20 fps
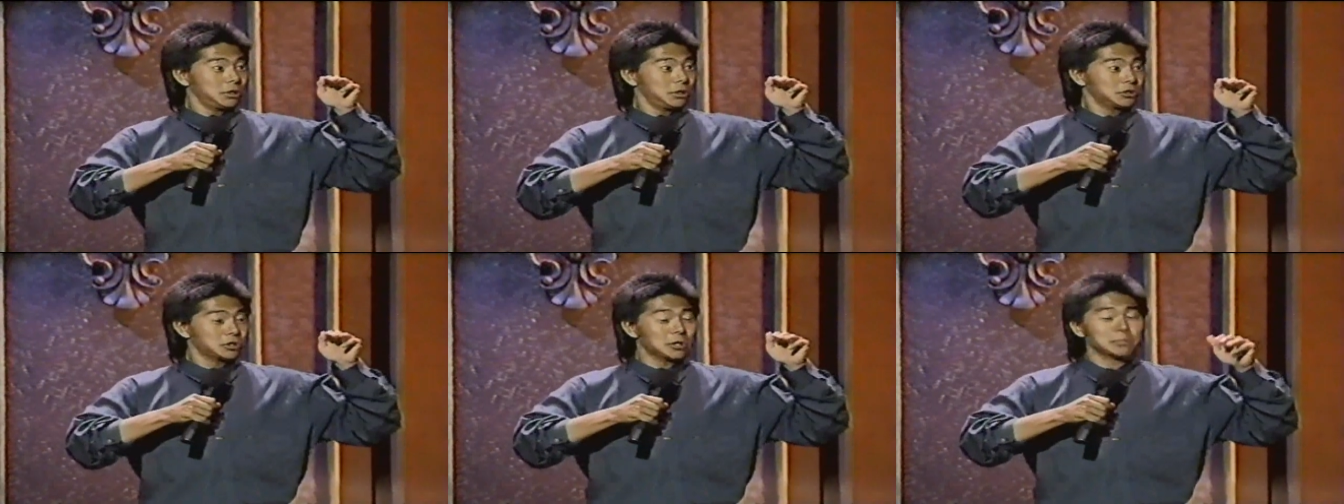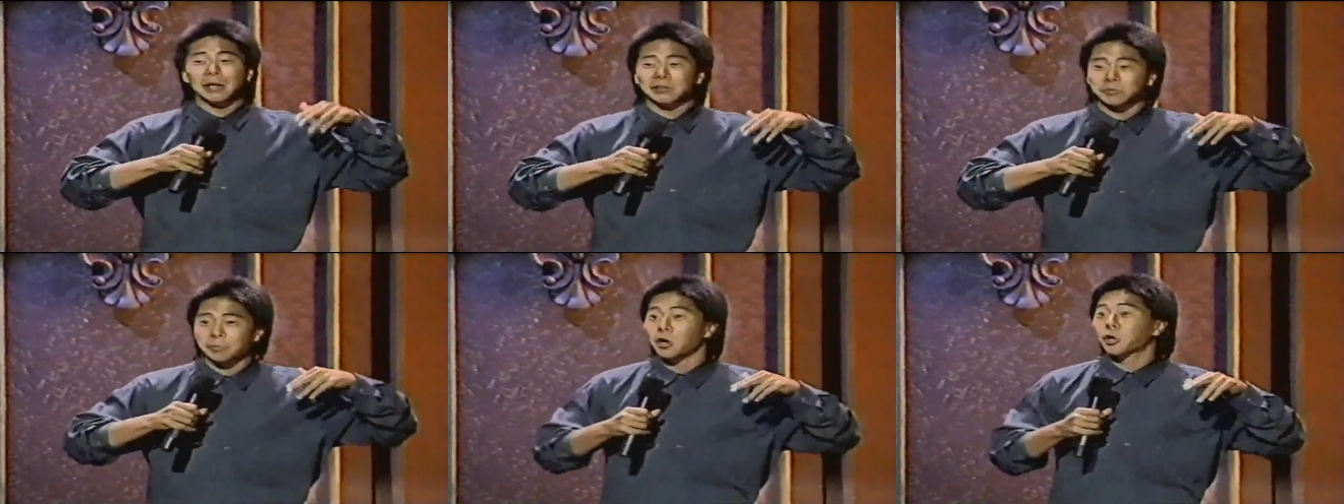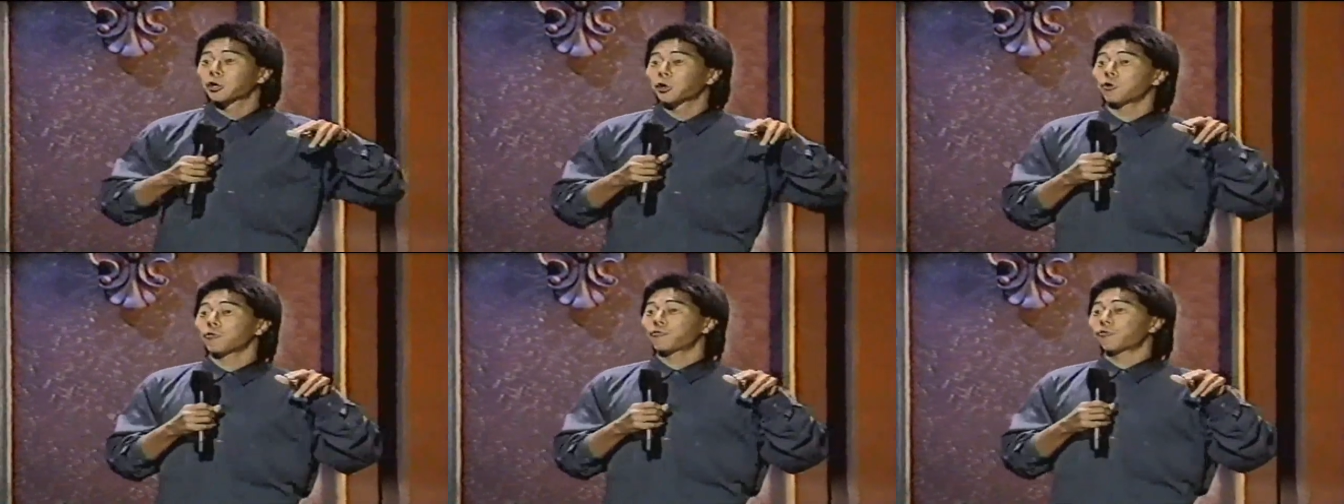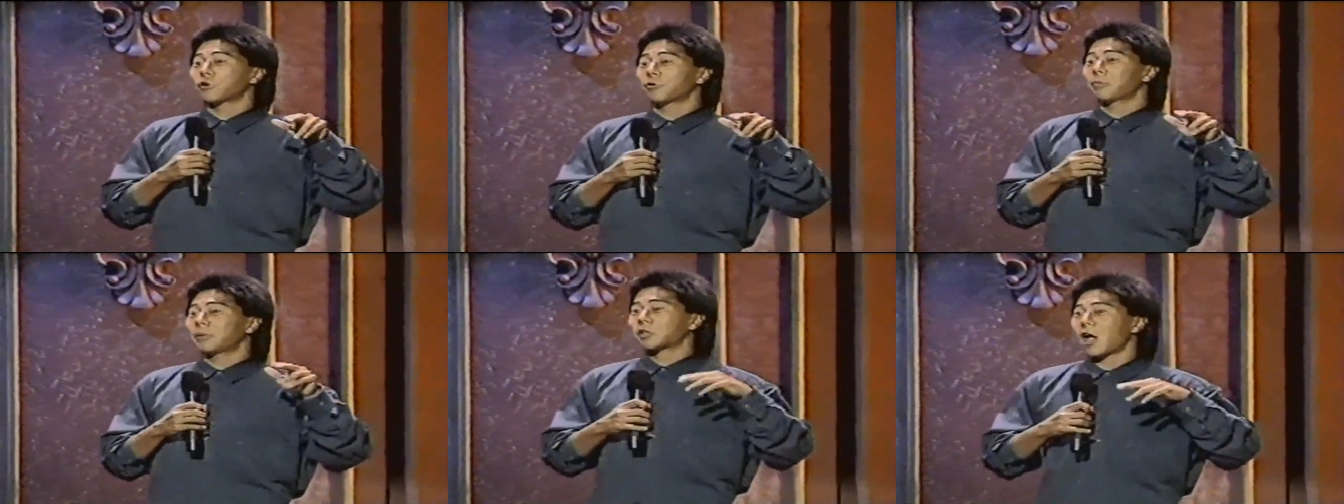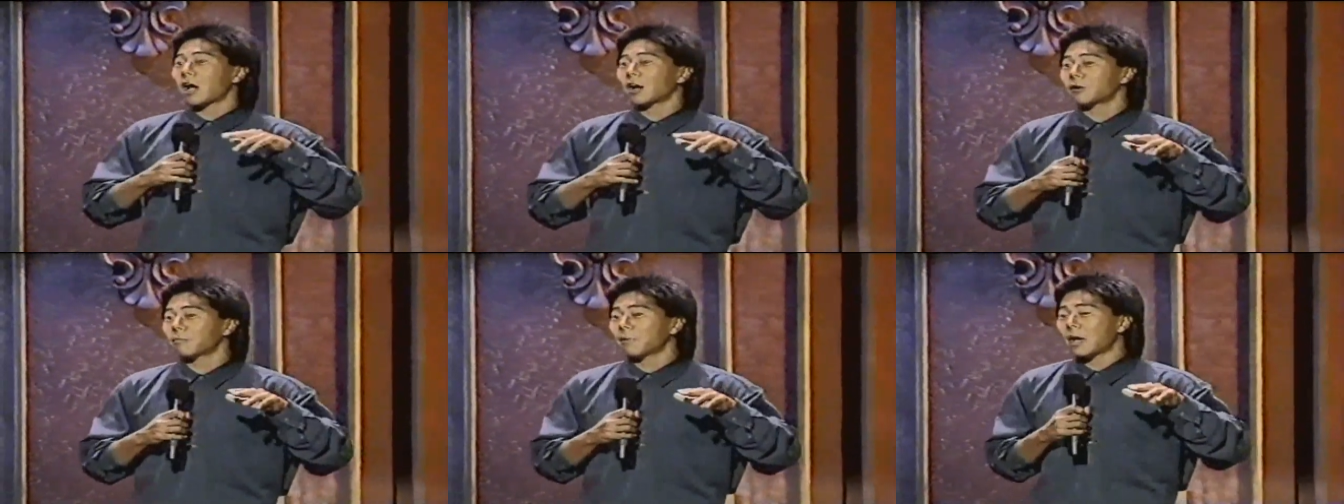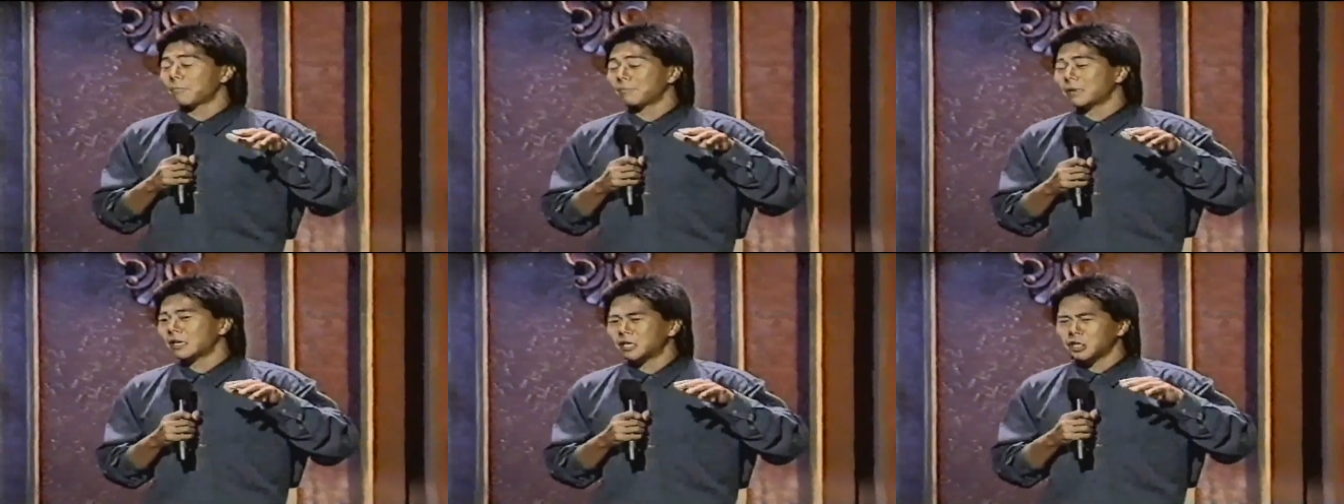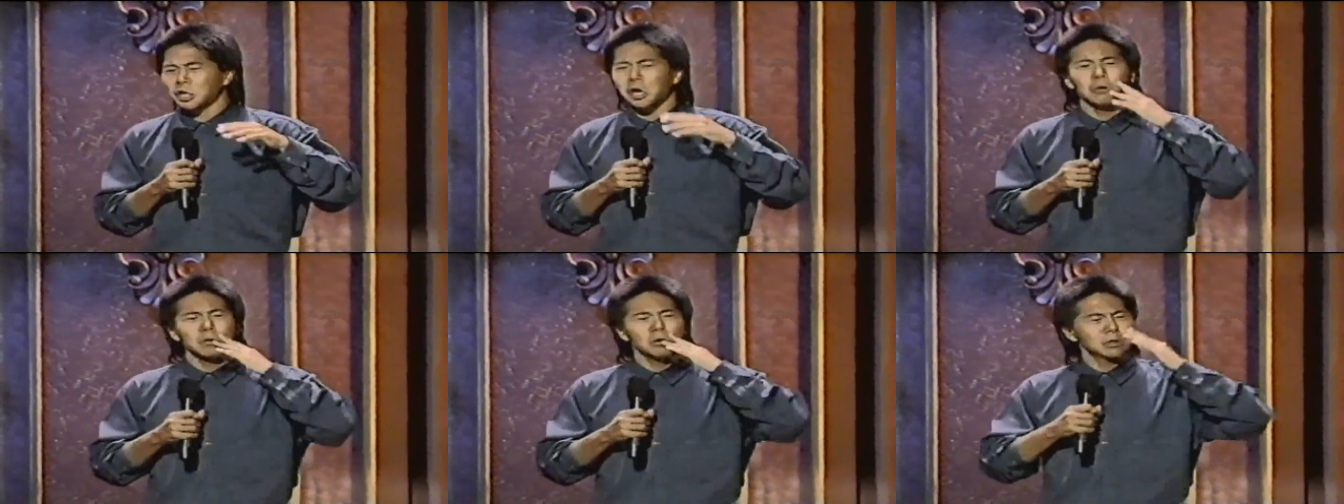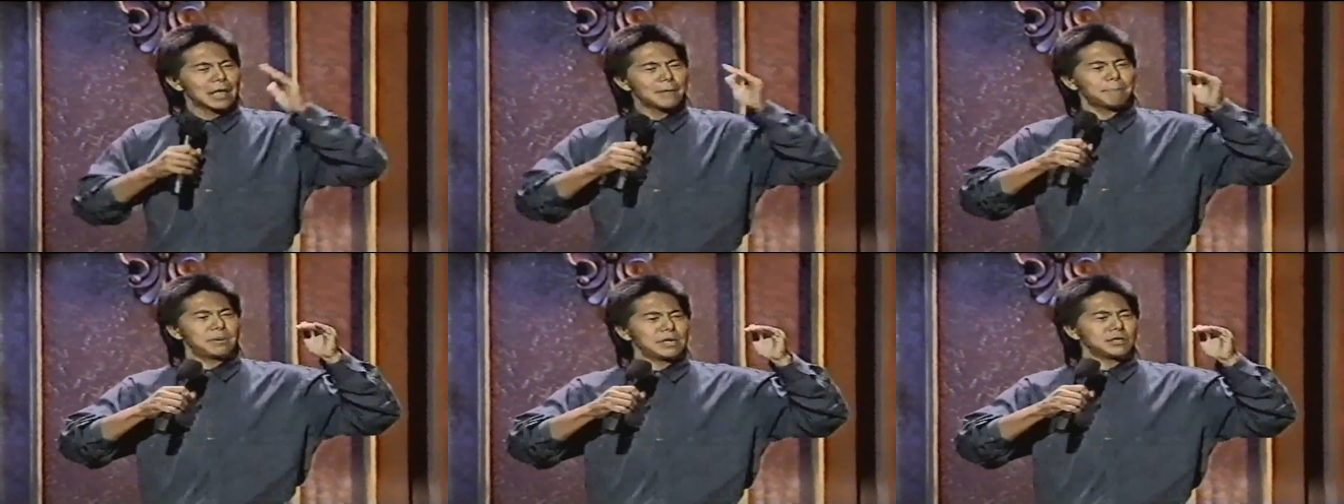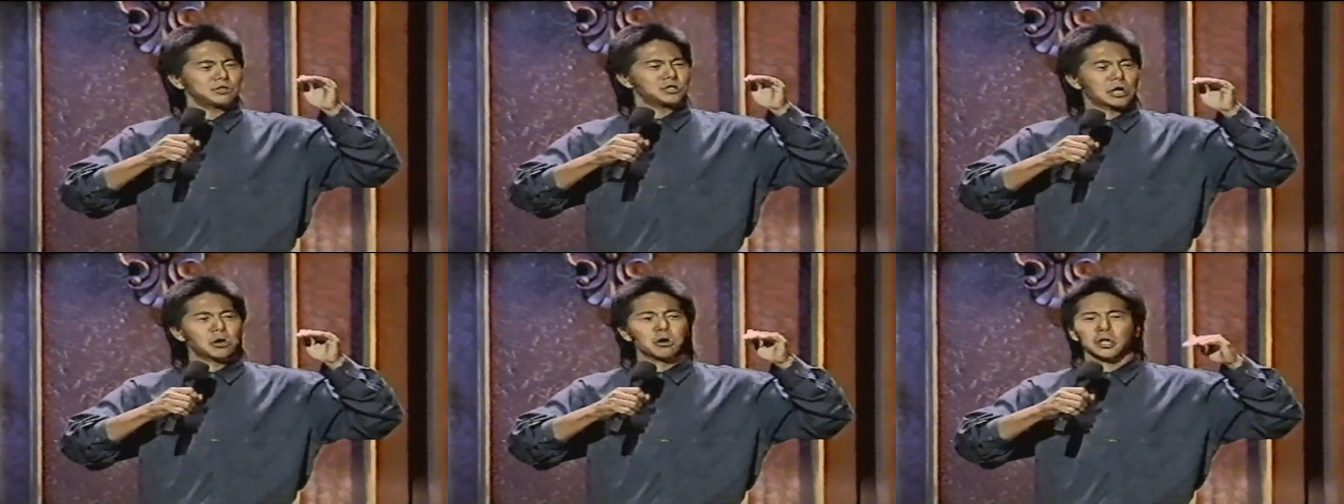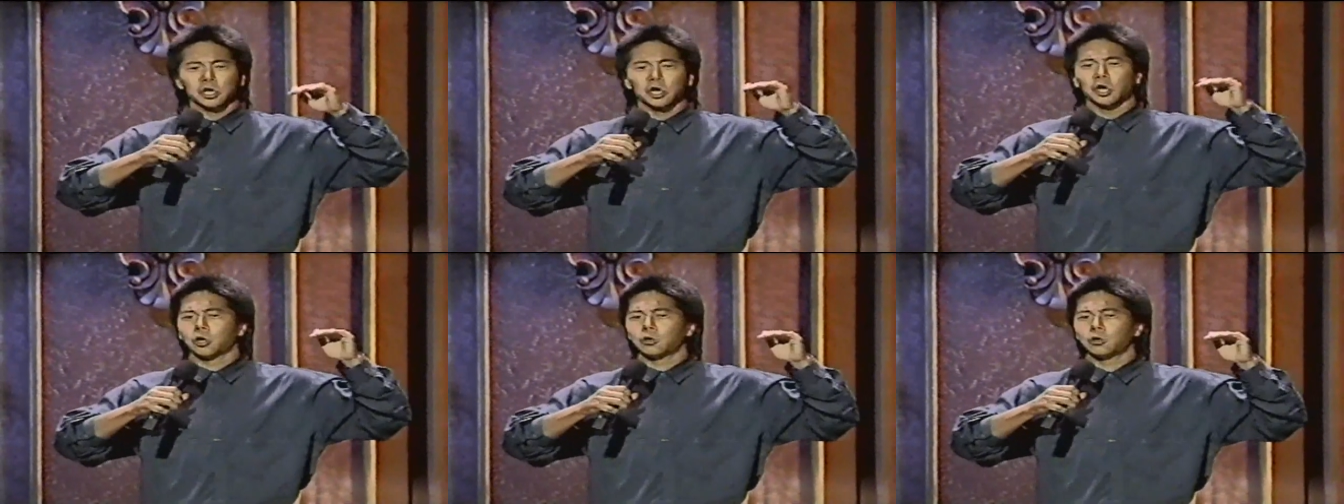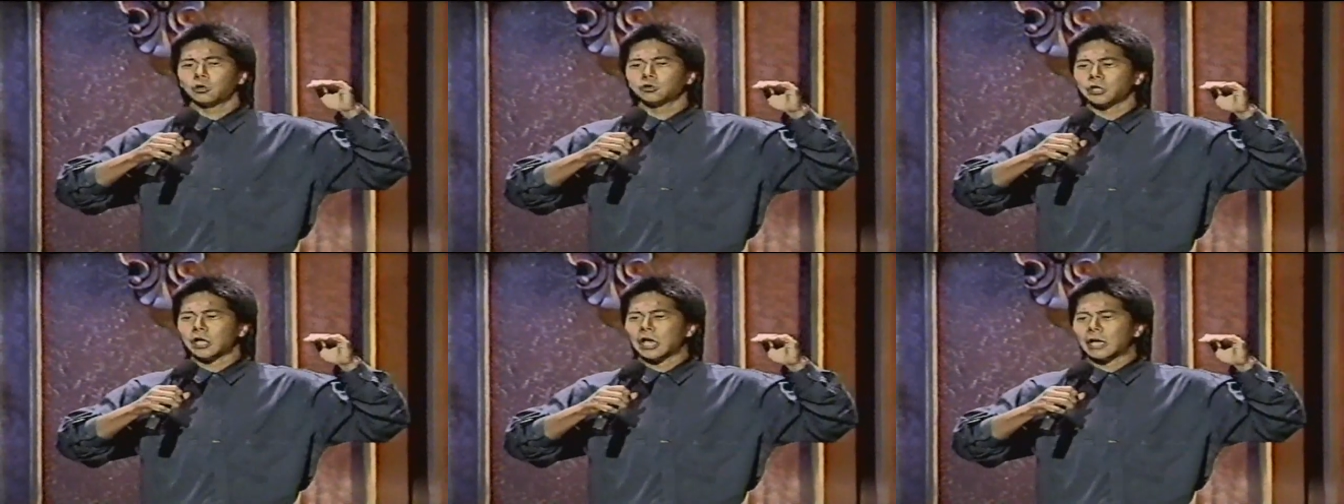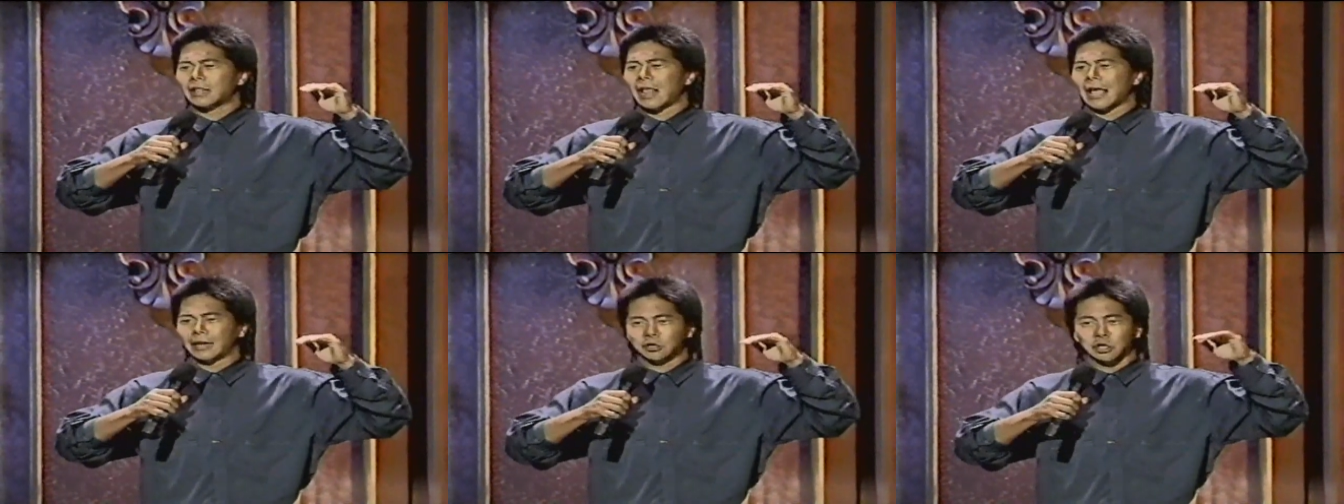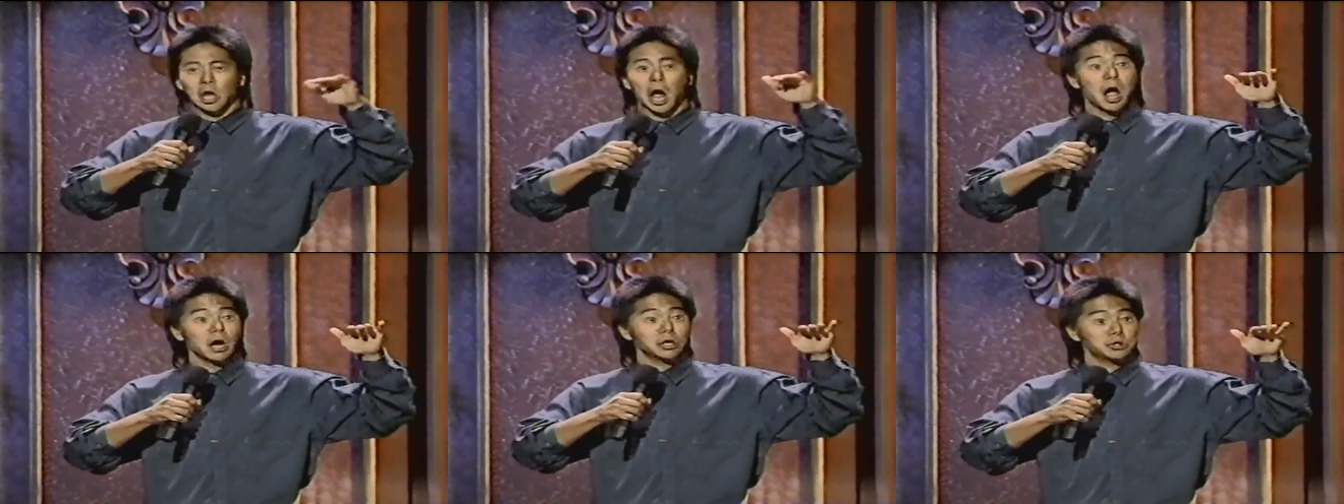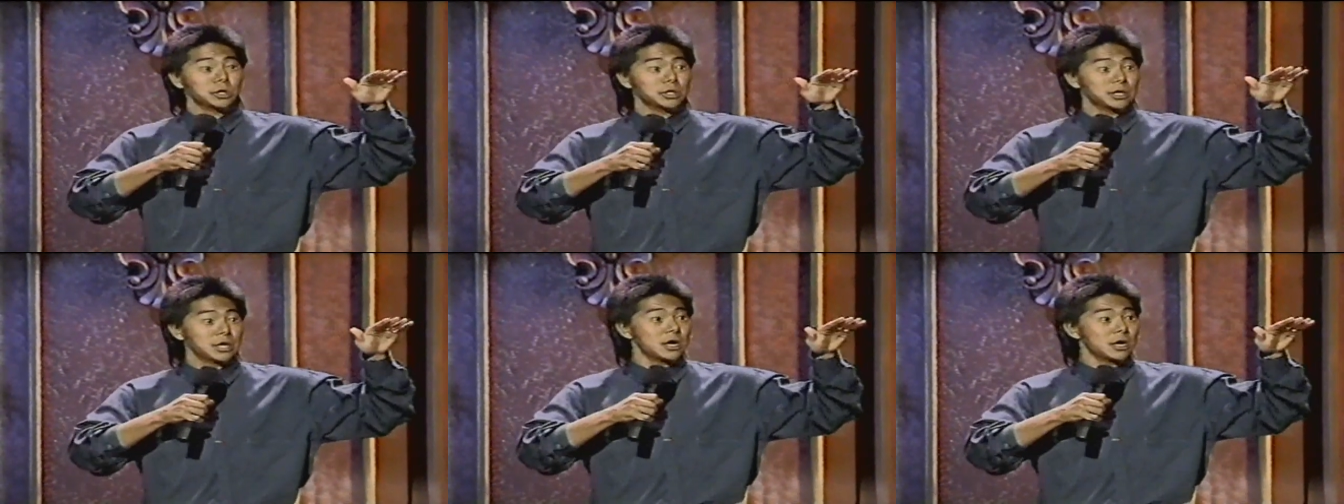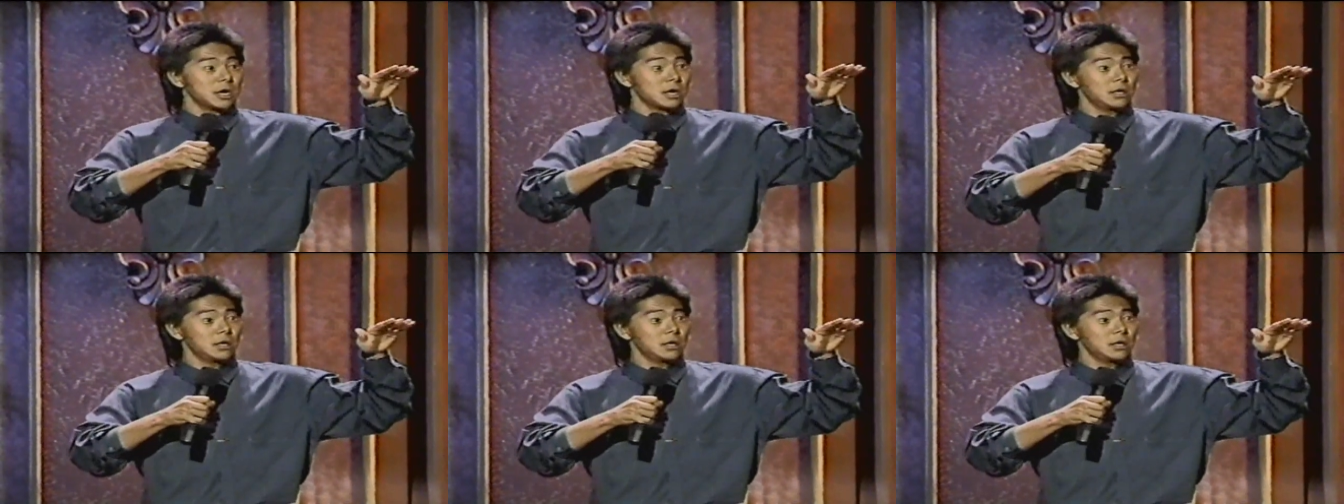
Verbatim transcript: Sometimes my girlfriend will be talking about me, you know, that pitch that only girls and, like, dogs can hear.